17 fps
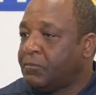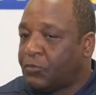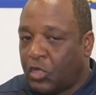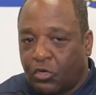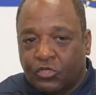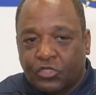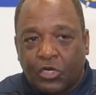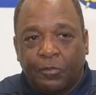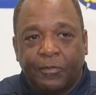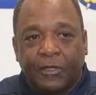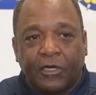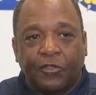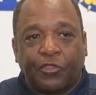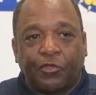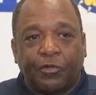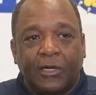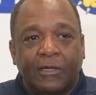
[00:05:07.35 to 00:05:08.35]
Those are going to be
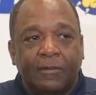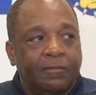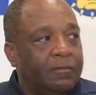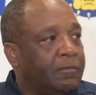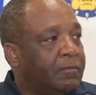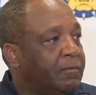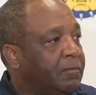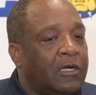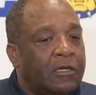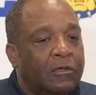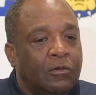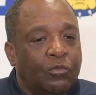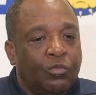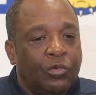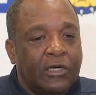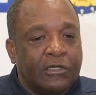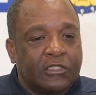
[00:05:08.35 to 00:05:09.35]
the three.
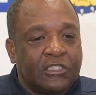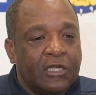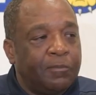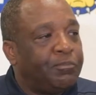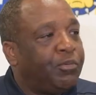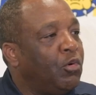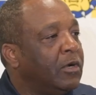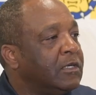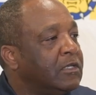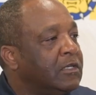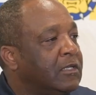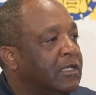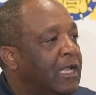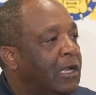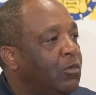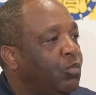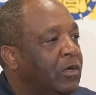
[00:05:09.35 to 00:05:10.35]
It's
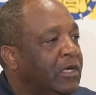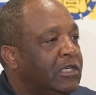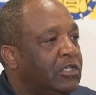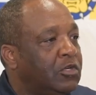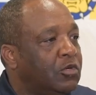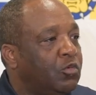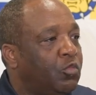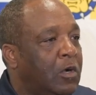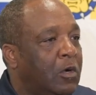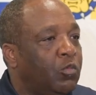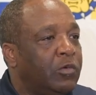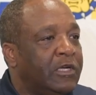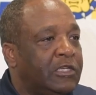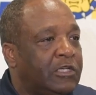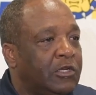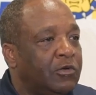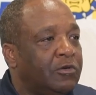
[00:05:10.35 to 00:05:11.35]
important that we do what
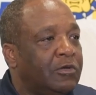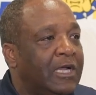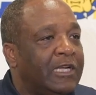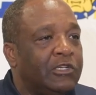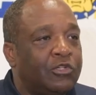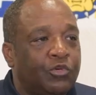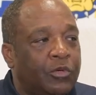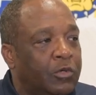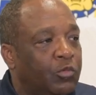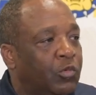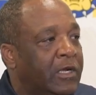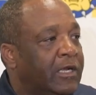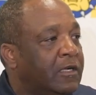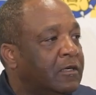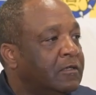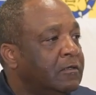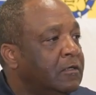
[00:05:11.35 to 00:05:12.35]
we do and do it
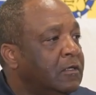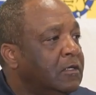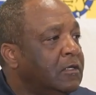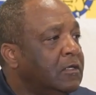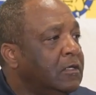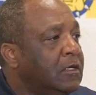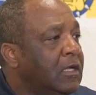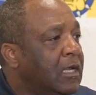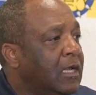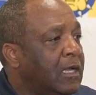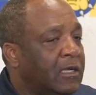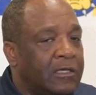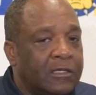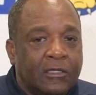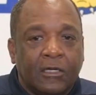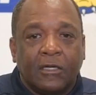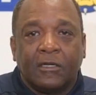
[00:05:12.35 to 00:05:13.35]
well.
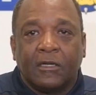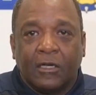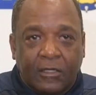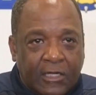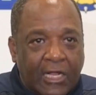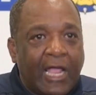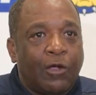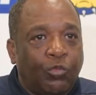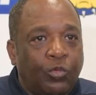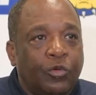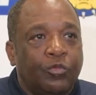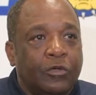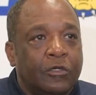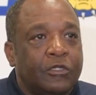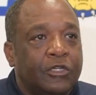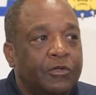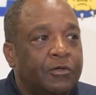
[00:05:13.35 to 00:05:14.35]
And that we
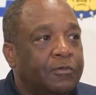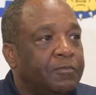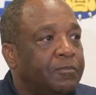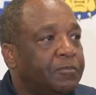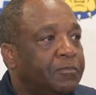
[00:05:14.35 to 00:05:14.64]
will do.